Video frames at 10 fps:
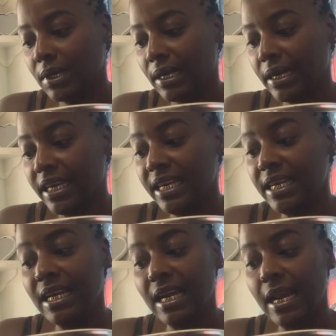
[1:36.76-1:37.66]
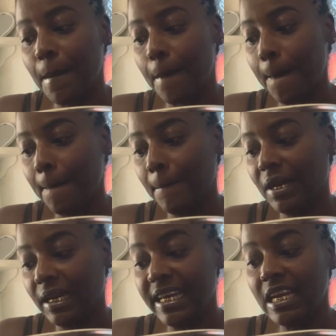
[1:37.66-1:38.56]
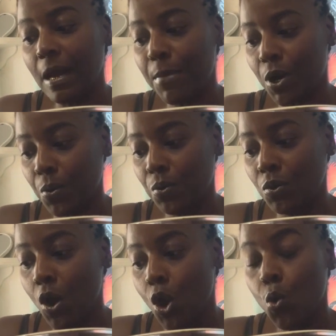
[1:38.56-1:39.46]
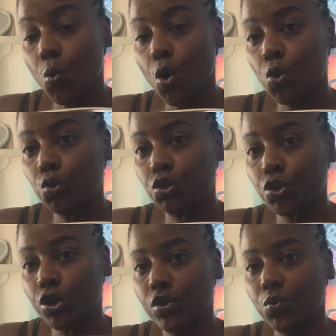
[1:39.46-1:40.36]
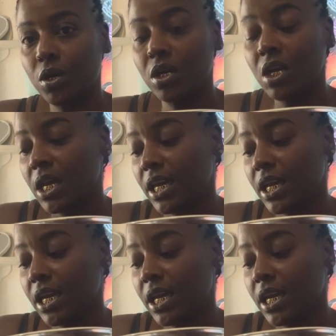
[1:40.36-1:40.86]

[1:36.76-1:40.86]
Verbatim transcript: Lila, Lila Rose 31.